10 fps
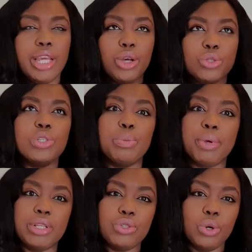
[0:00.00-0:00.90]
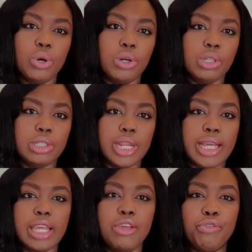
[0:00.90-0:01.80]
It also depends on
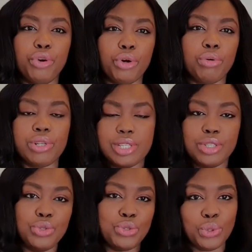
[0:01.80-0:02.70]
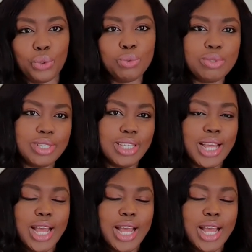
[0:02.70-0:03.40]
like if you're crossing zones,